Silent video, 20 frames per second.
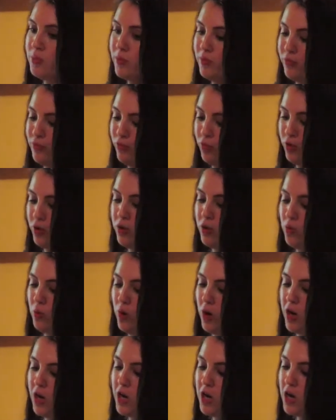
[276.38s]
before the
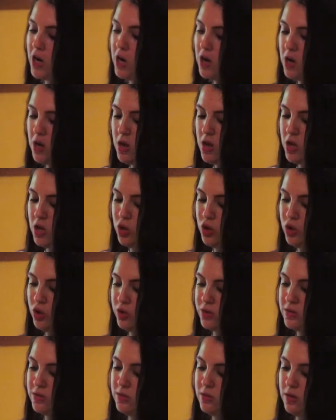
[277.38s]
water,
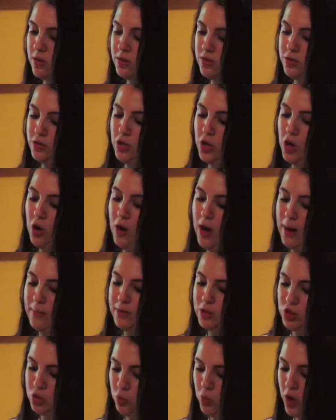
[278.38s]
you'll know how
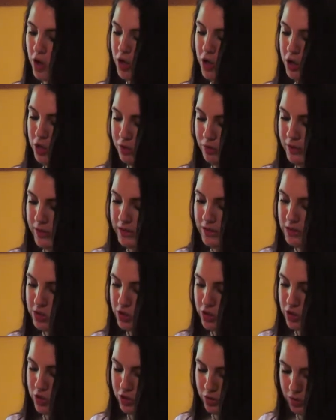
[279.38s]
much water you need
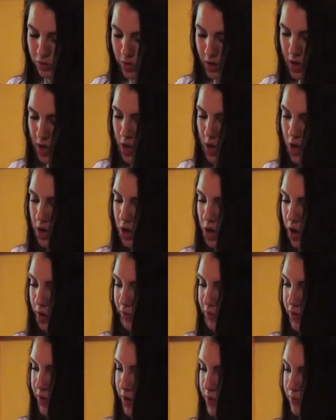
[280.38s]
to
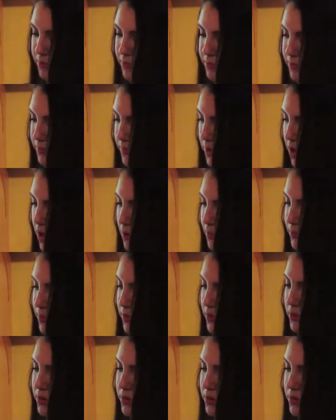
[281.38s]
cover them up.